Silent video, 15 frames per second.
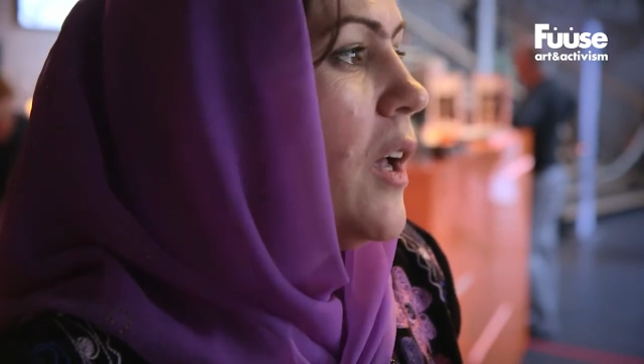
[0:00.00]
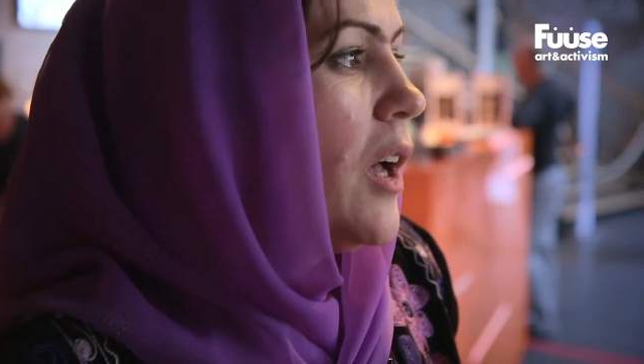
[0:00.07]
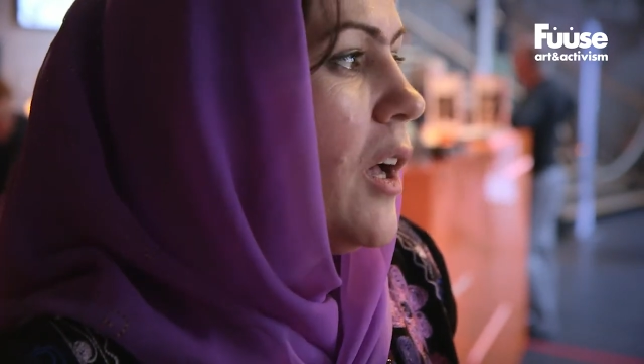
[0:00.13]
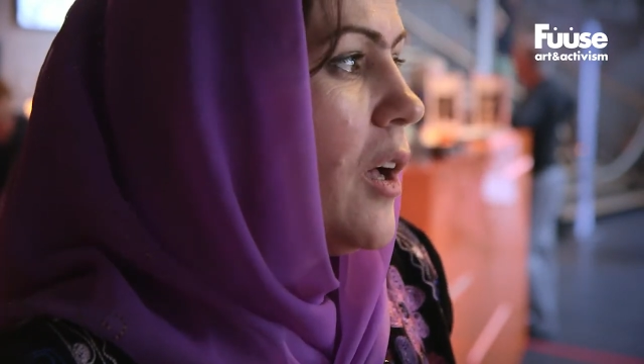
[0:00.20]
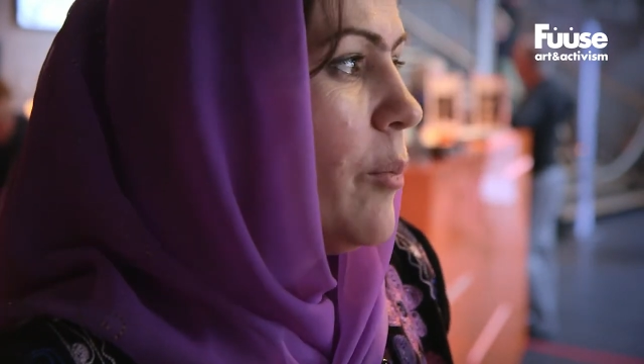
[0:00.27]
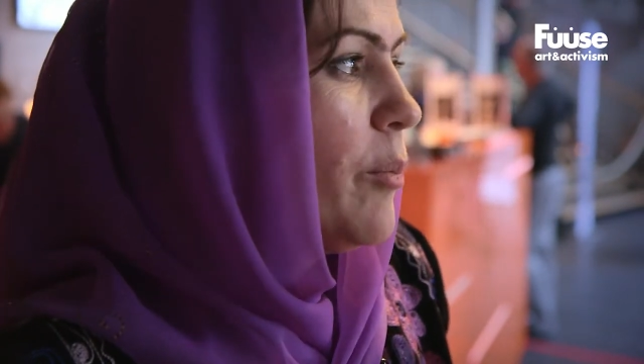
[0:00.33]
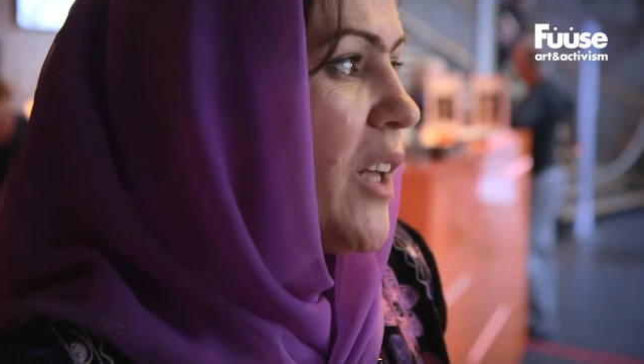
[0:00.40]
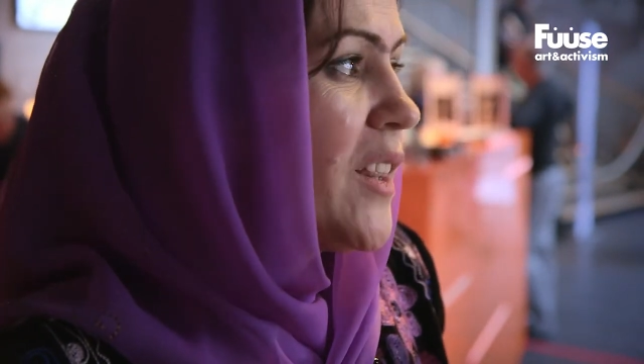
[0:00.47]

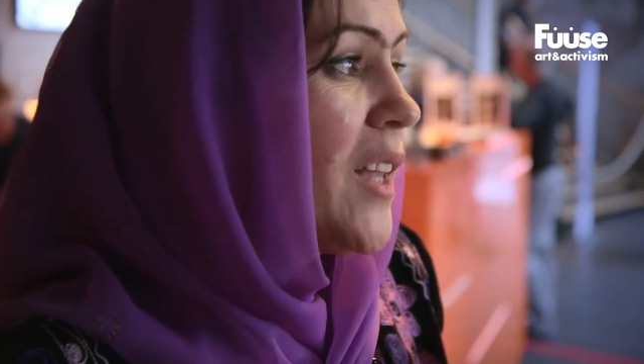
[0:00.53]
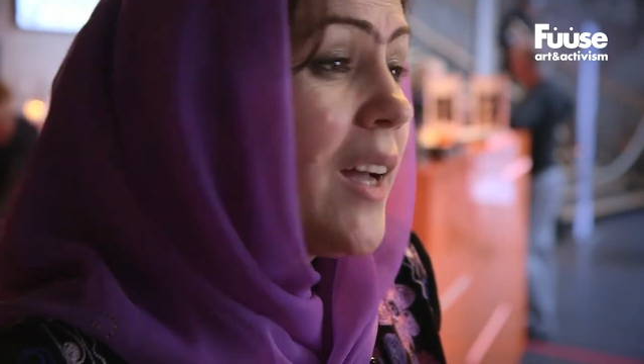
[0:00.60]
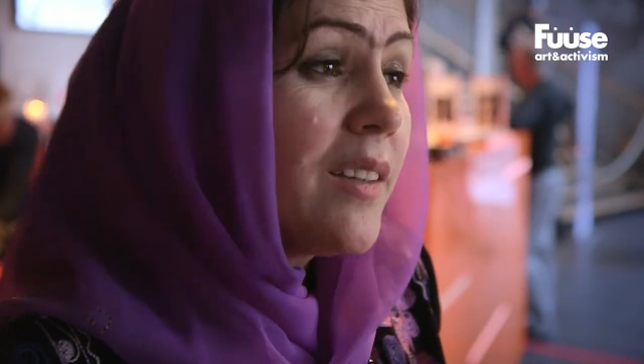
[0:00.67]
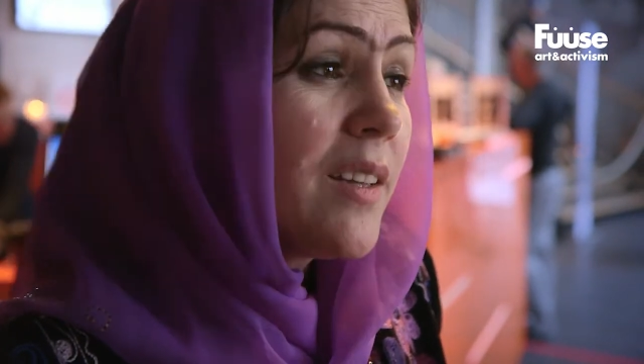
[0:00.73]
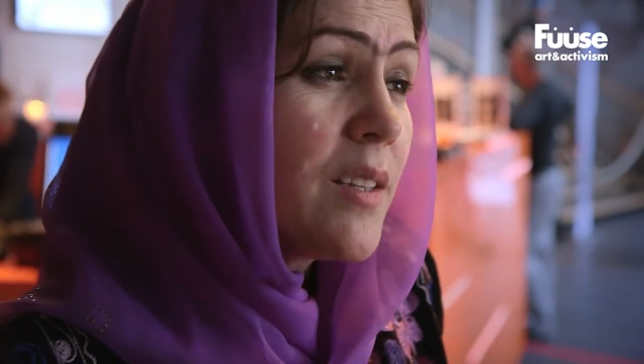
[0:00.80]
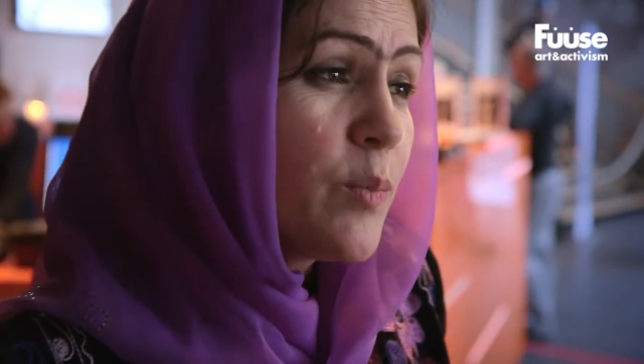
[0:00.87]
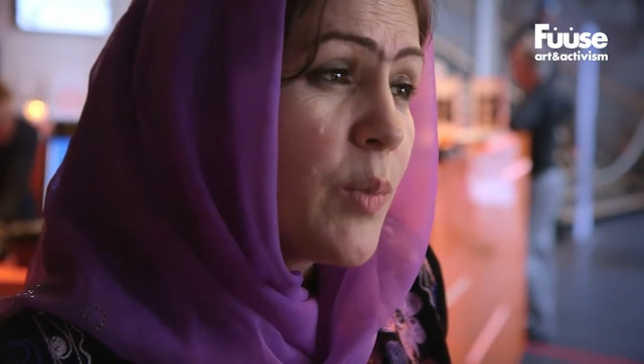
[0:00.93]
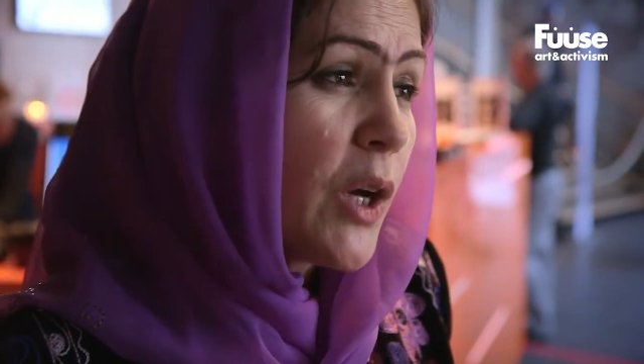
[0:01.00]
Uh, but that
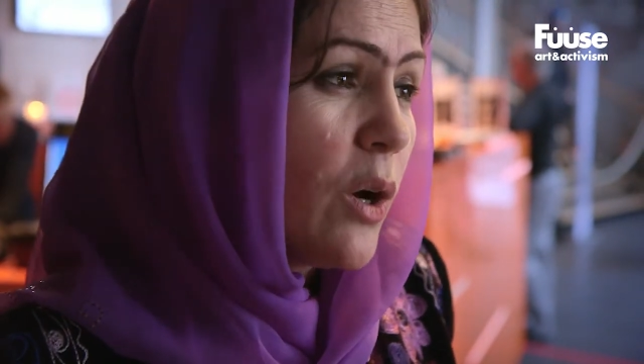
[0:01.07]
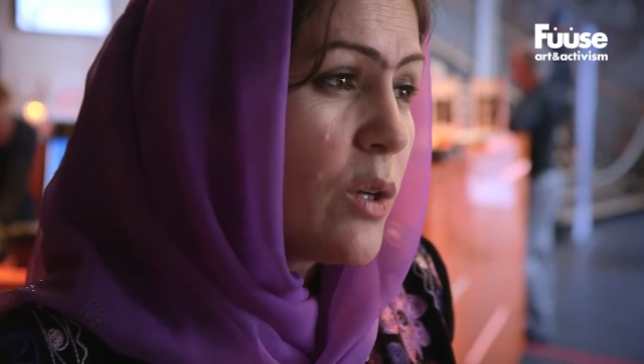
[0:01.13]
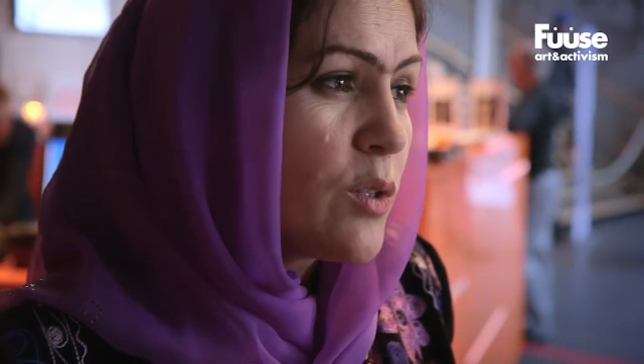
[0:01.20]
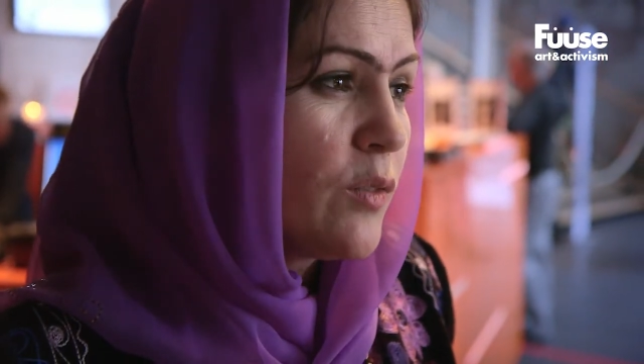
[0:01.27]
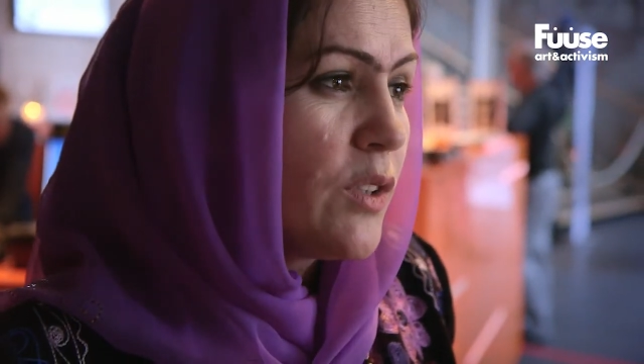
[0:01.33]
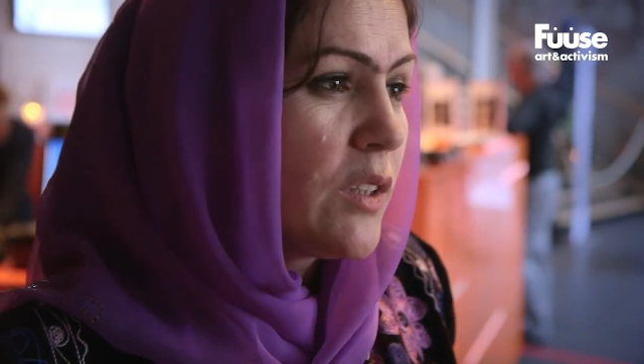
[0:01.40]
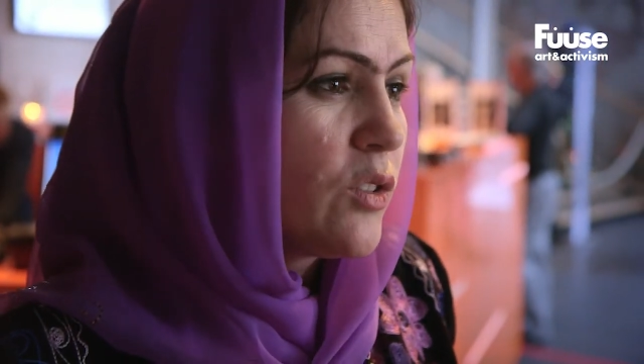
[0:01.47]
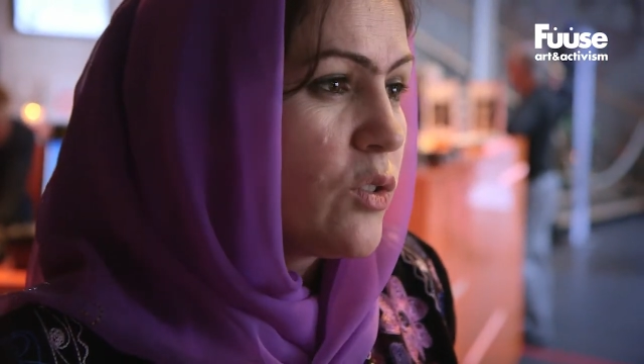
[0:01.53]
is because
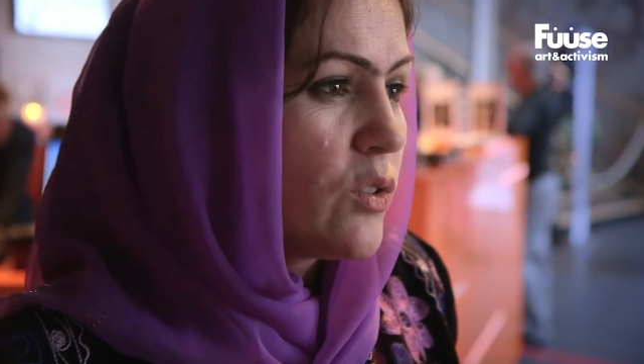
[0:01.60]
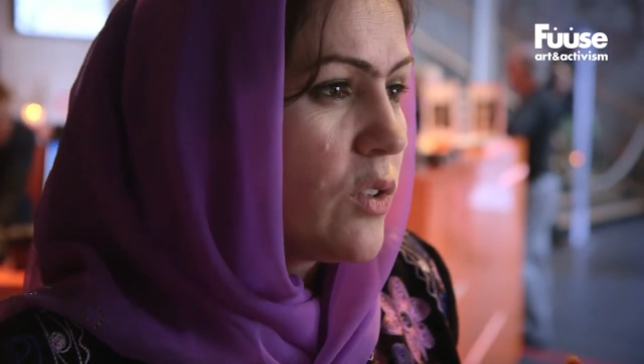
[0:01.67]
of the,